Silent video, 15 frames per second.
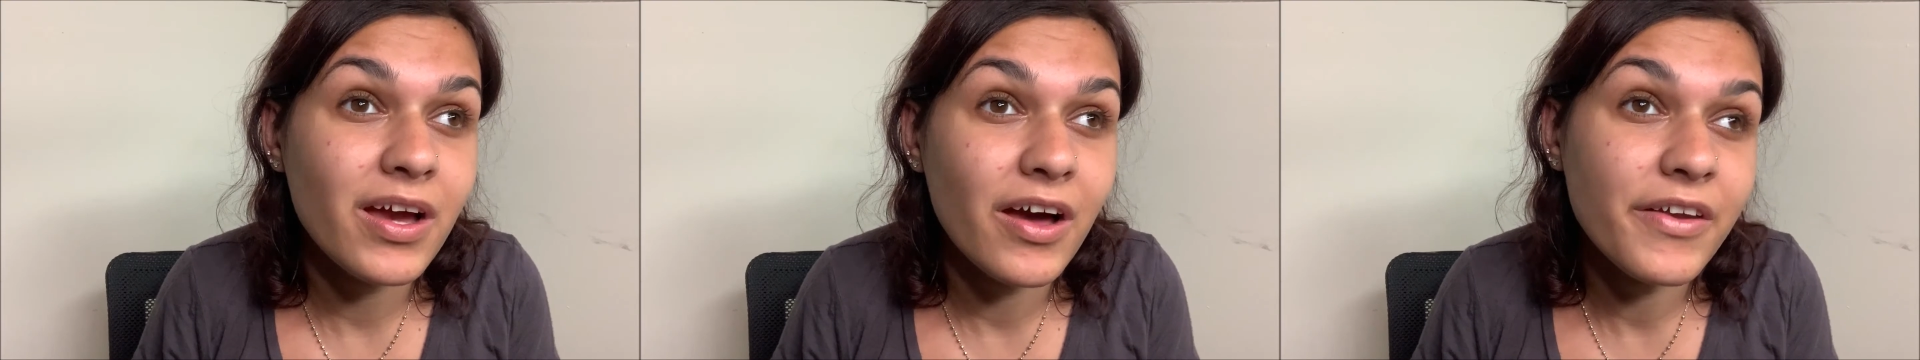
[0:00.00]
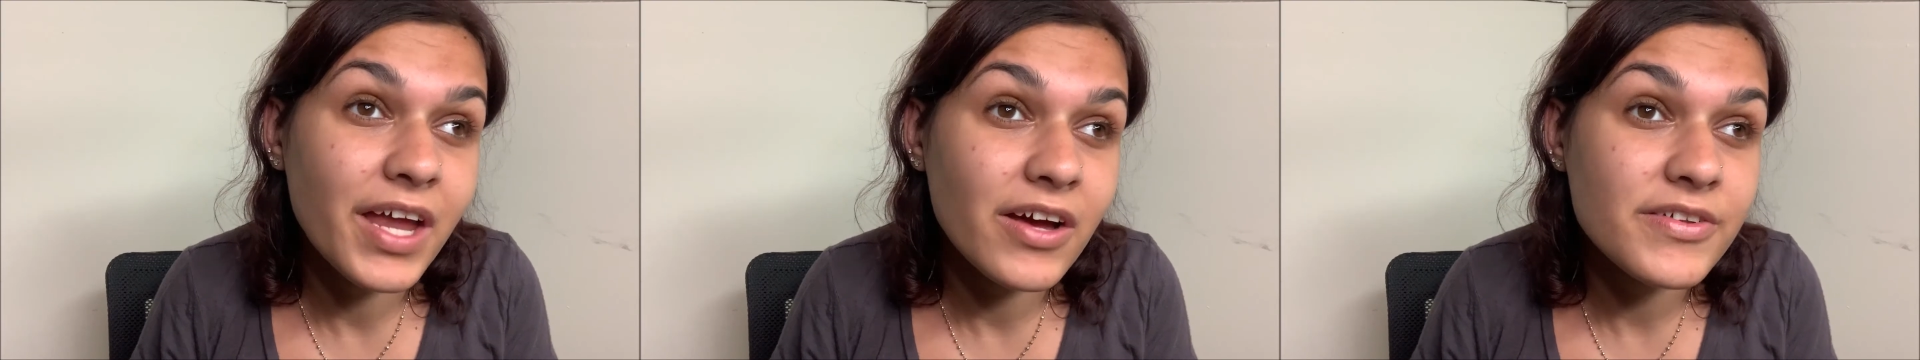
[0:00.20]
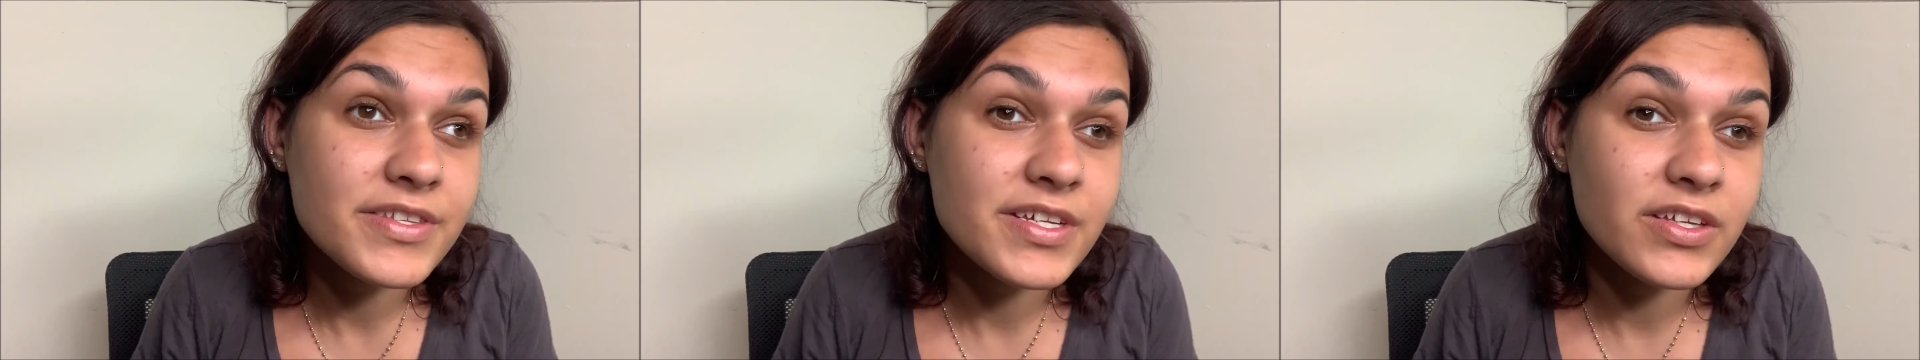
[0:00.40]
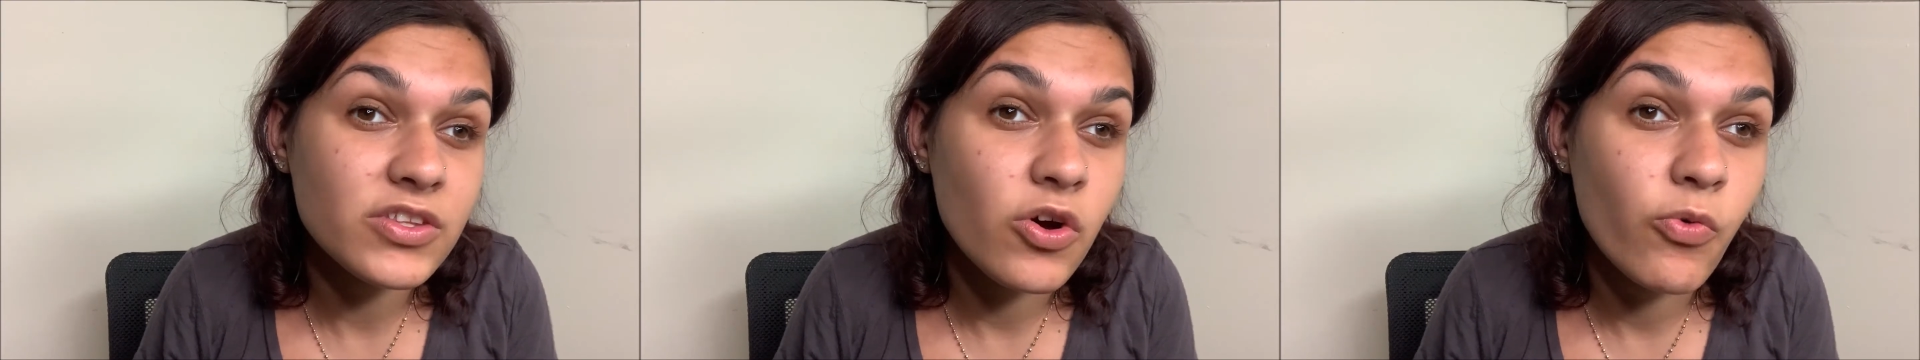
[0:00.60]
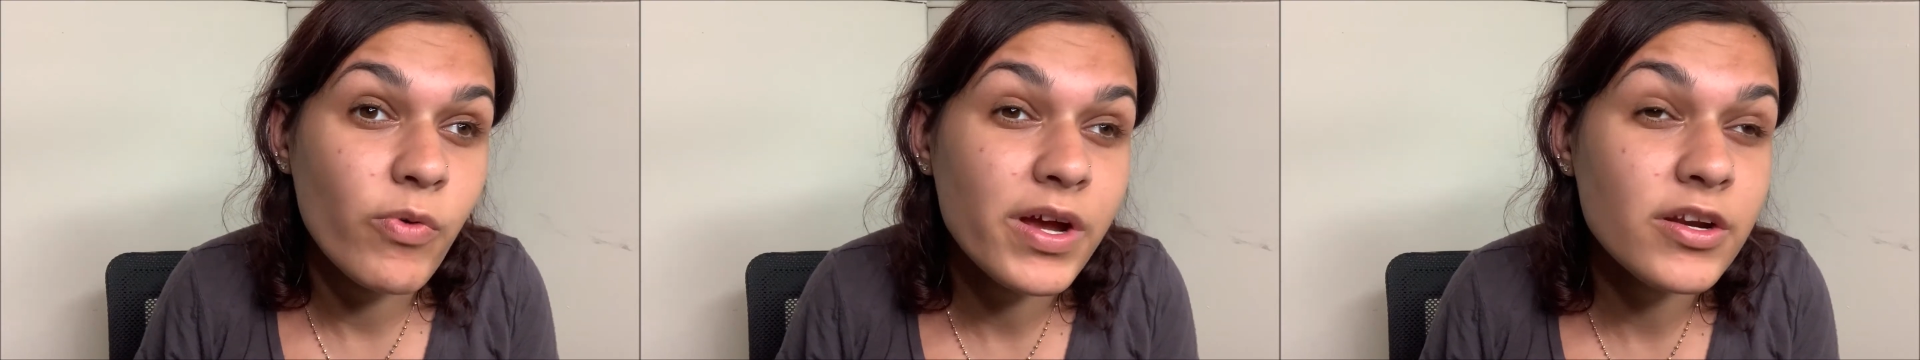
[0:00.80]
announcing the
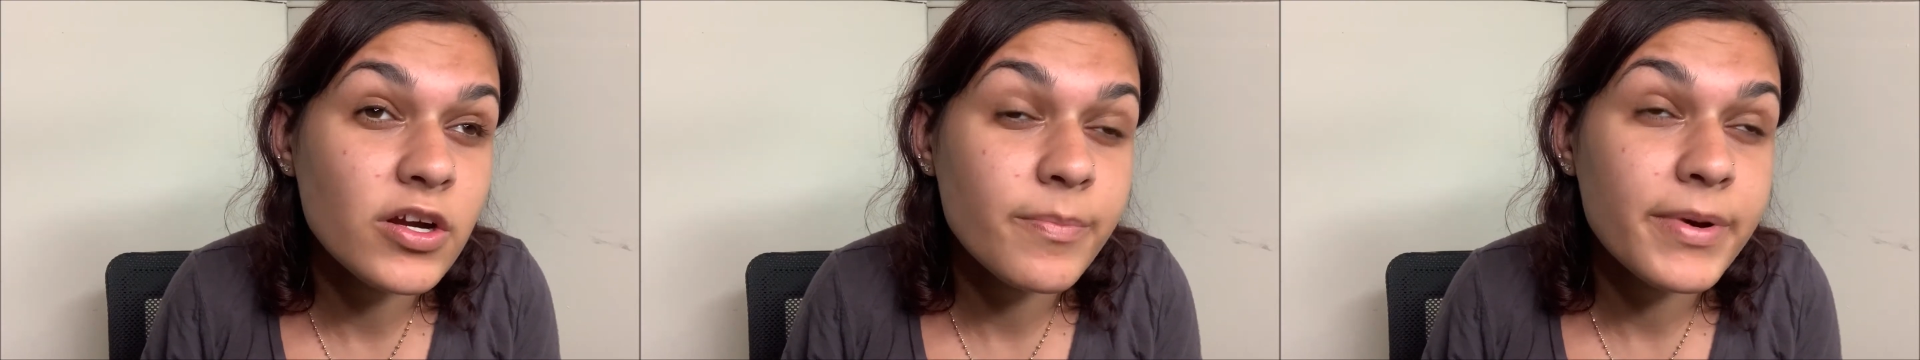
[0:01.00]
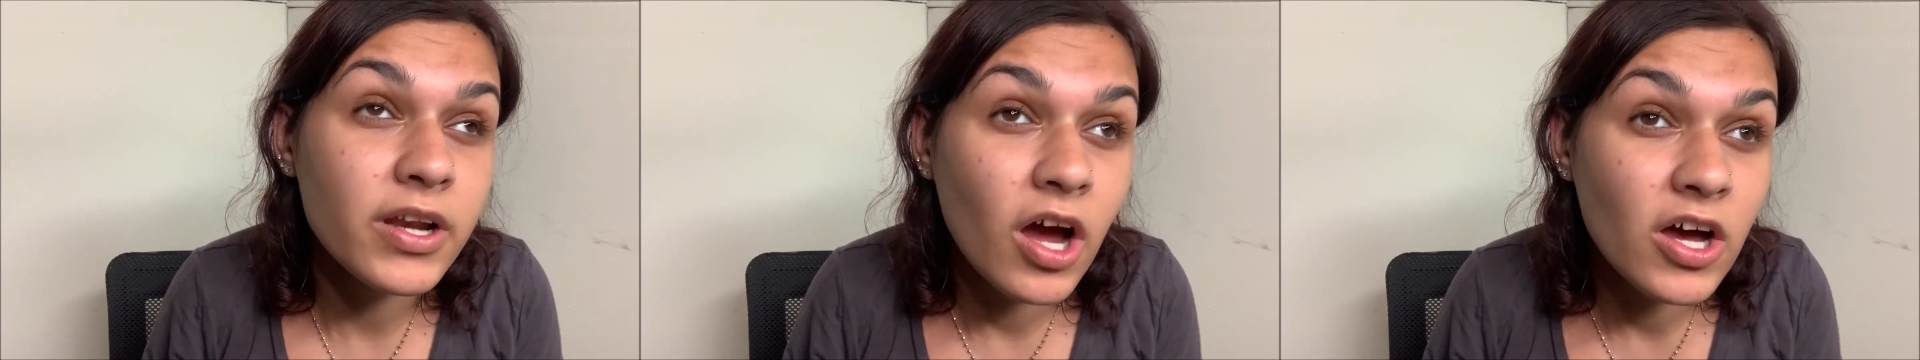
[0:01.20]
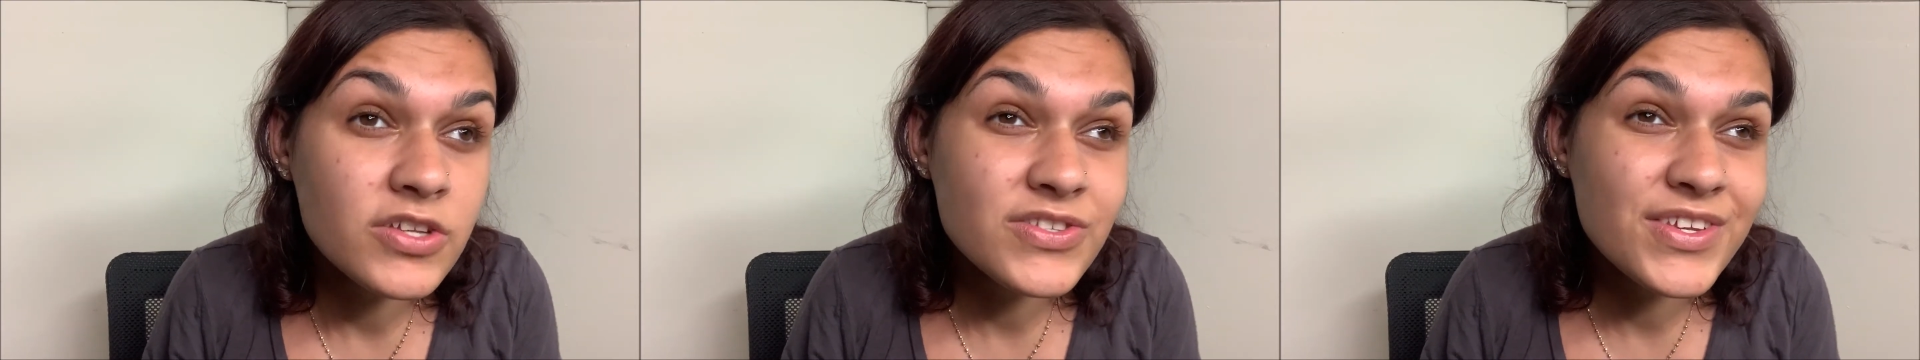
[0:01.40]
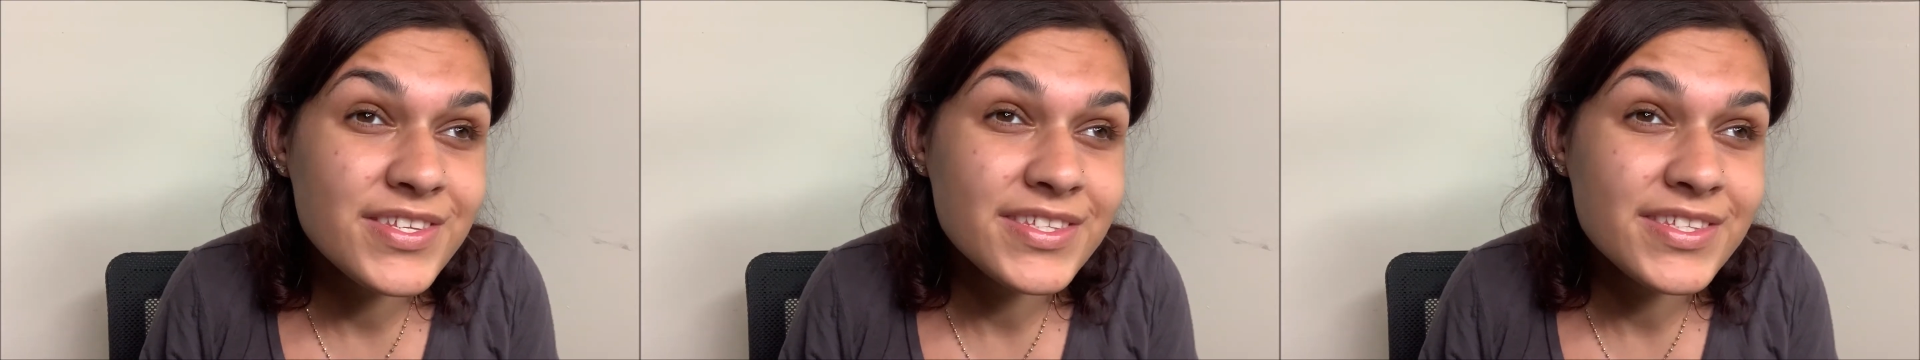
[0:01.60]
winner. But also